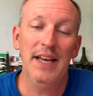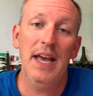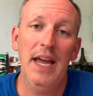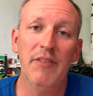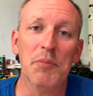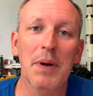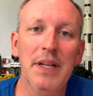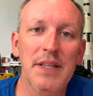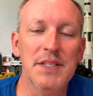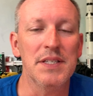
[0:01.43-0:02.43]
Hey
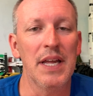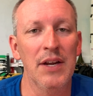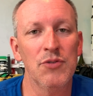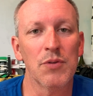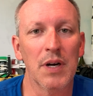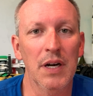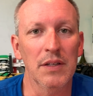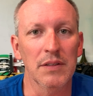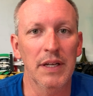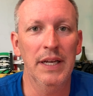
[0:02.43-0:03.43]
everybody, this is Andrew
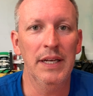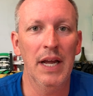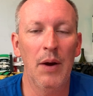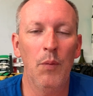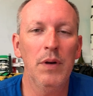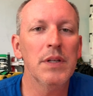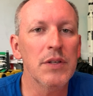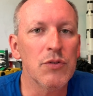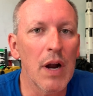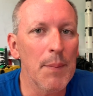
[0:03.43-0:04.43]
Connell, and I wanted to
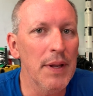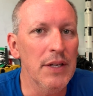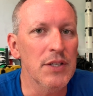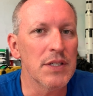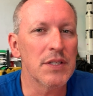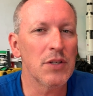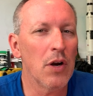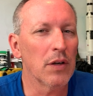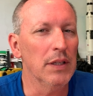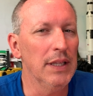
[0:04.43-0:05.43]
drop in and just
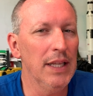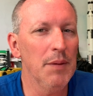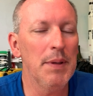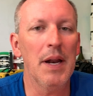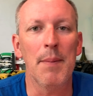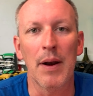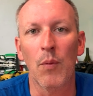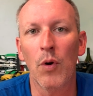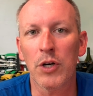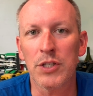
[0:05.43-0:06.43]
talk a little bit about a
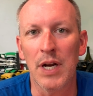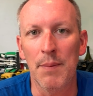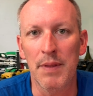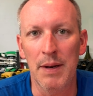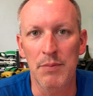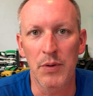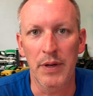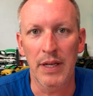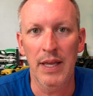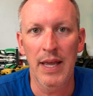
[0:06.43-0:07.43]
workshop that I'm
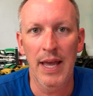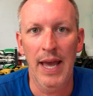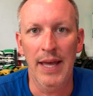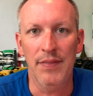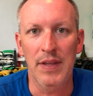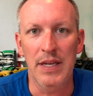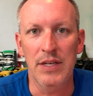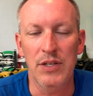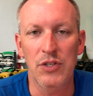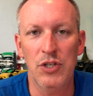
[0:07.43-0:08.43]
doing at
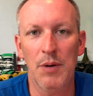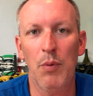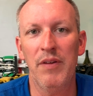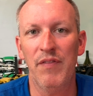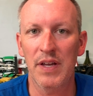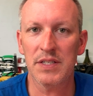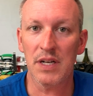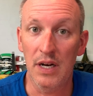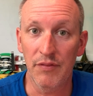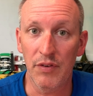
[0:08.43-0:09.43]
the SharePoint Fest
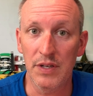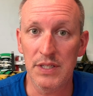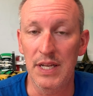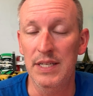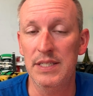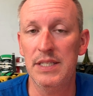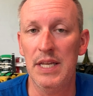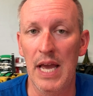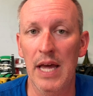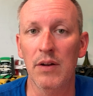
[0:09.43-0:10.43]
conference in
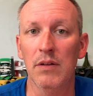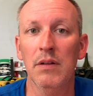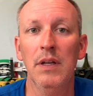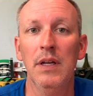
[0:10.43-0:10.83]
Seattle